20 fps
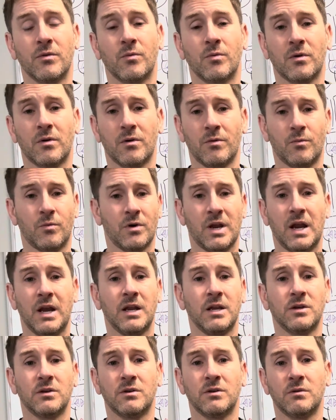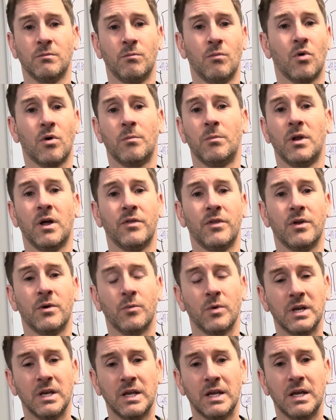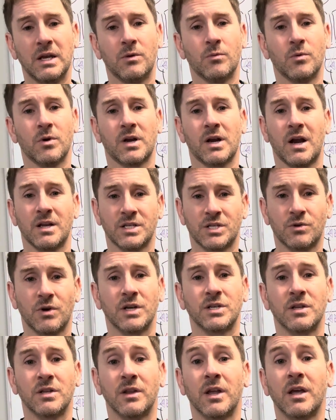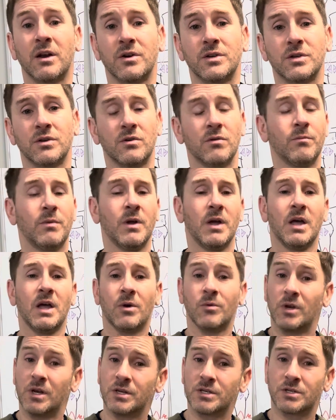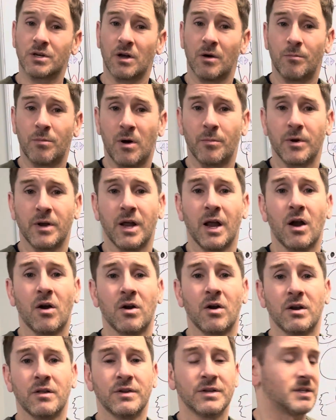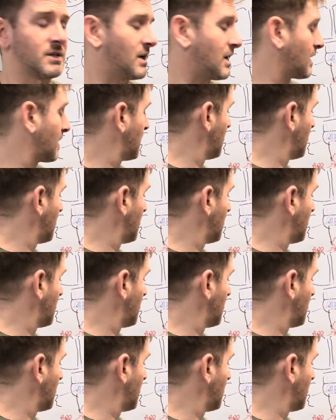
We're getting more blood than we need. We're kind of stretching the inner tube. We need to stop pumping air into this thing.